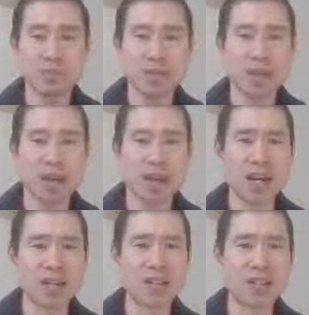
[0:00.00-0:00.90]

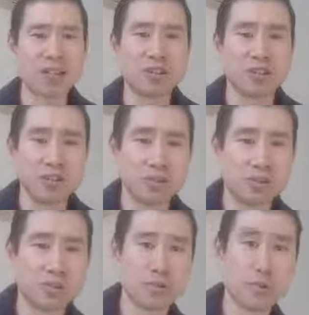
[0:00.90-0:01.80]
Another thing you can
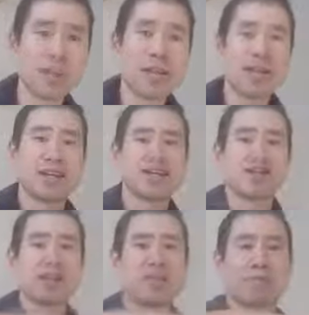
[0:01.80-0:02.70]
do is to get
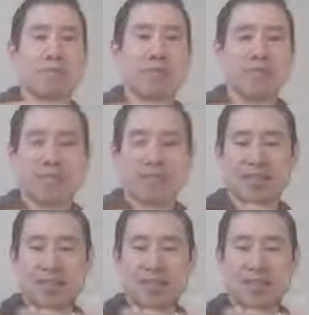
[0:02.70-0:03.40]
a brace.